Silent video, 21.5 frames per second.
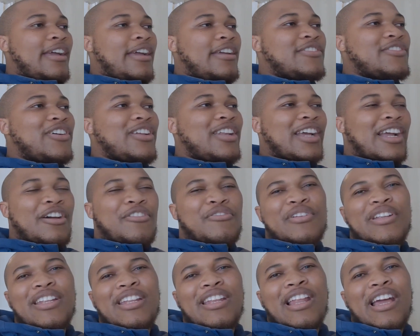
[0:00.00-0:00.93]
it's got like a
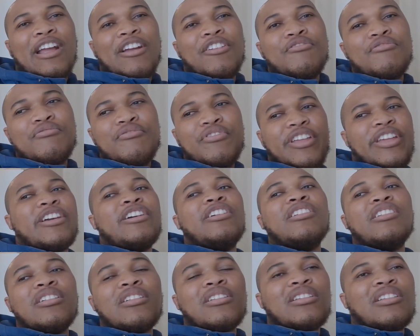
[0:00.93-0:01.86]
really like
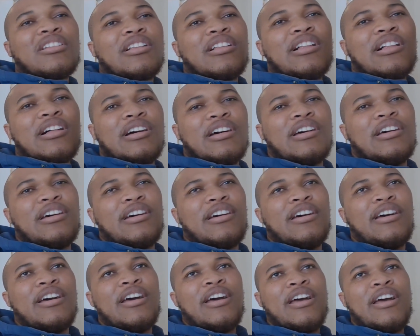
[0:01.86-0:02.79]
regal,
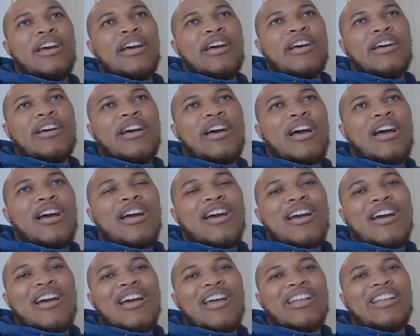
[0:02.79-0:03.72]

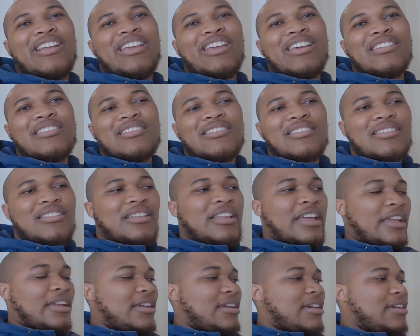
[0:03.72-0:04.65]
I guess,
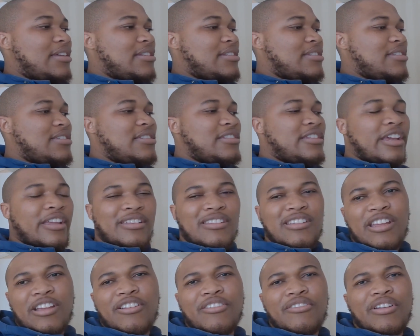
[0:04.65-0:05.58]
like
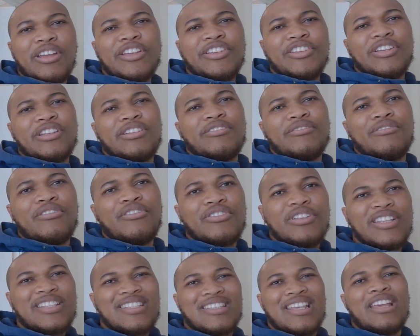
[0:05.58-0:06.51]
decoration, or
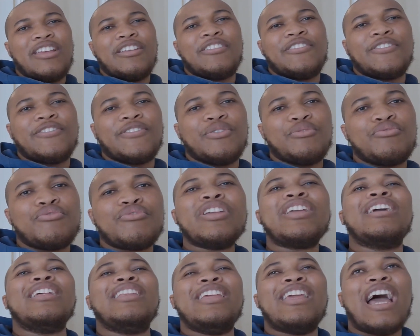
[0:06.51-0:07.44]
it's
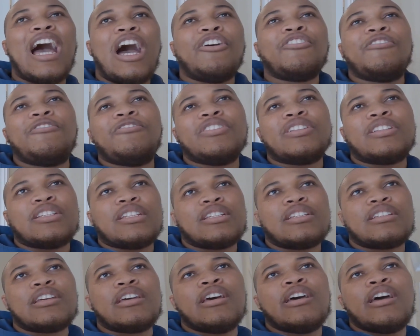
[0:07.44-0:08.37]
regally
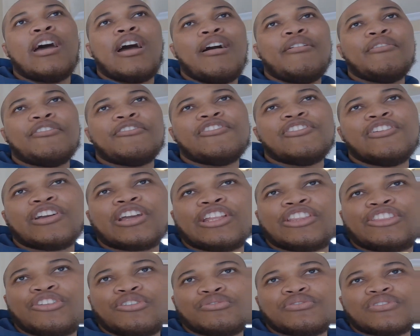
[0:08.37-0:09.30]
outfitted. I mean, if you look
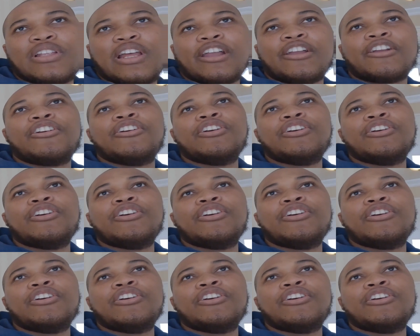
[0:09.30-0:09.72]
at those like